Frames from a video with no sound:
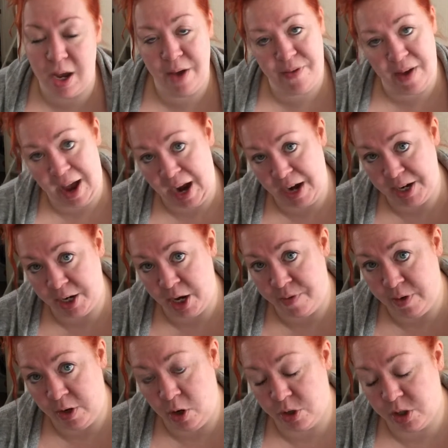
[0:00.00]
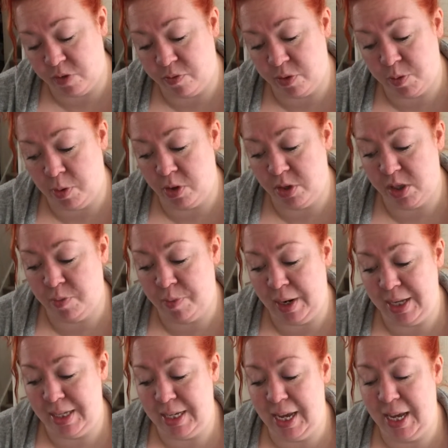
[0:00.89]
I've handed over lots of
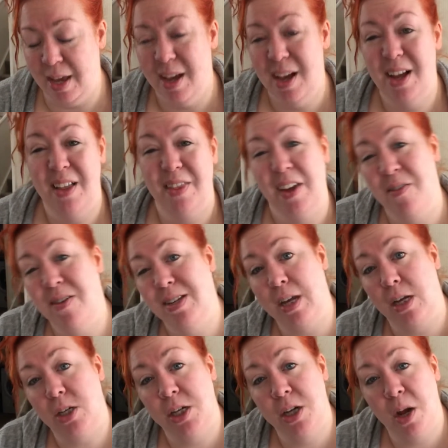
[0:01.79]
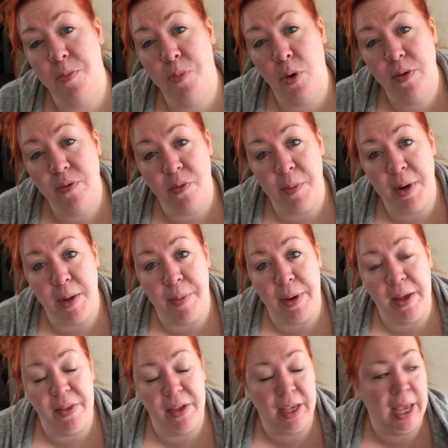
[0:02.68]
responsibility, there is actually no point for me to
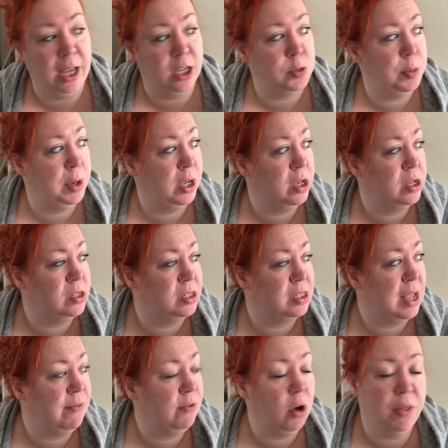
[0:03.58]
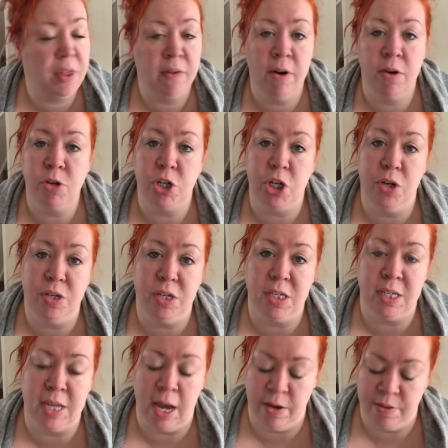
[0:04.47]
be at the gigs because they've got their own
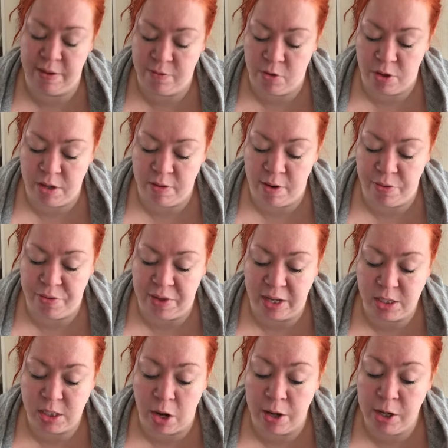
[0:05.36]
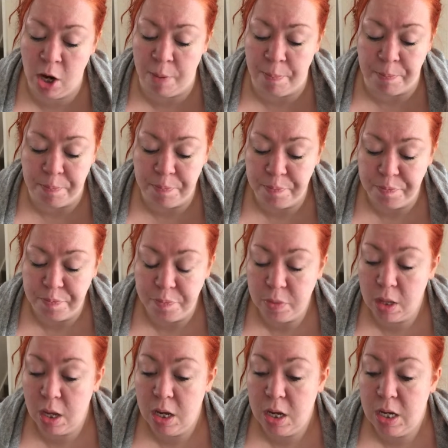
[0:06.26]
tutors now and they've got their own things going on.
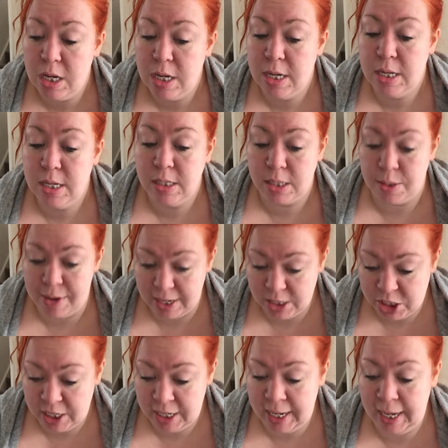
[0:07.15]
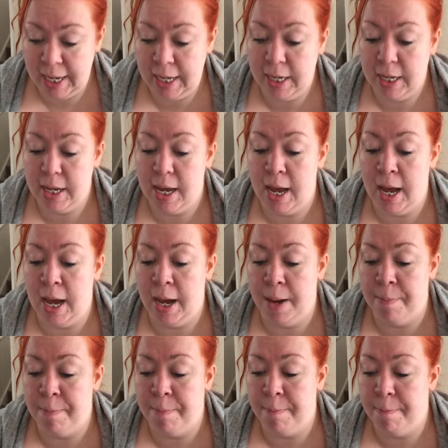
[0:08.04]
So actually,
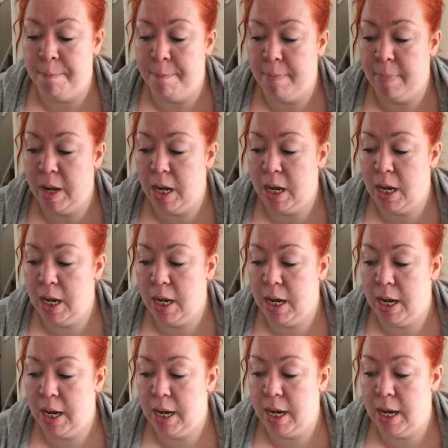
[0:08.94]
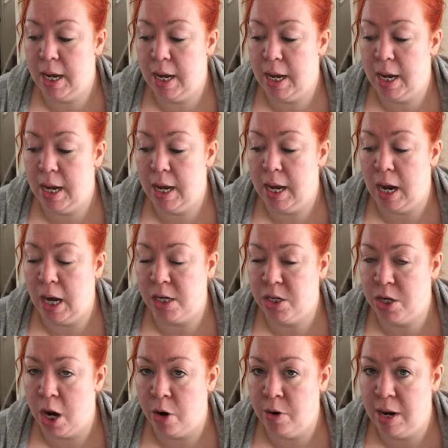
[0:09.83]
I
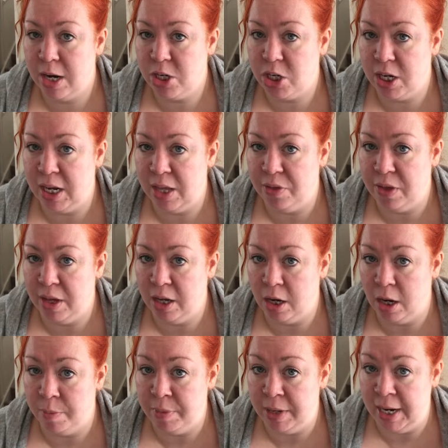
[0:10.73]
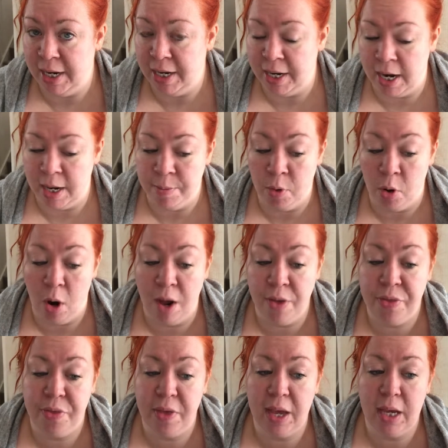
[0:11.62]
don't actually think I'm needed anymore.
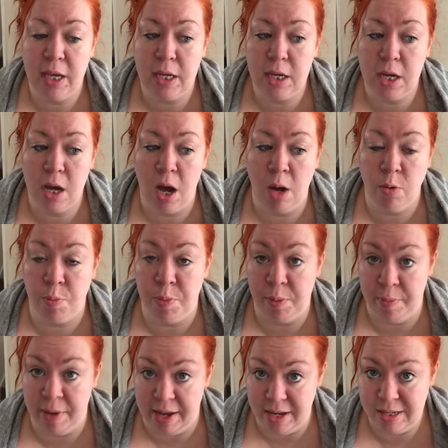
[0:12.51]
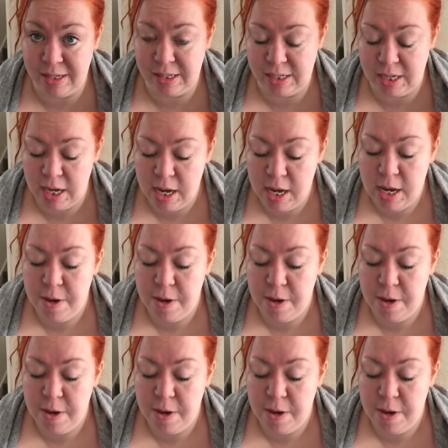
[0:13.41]
I think I will be missed.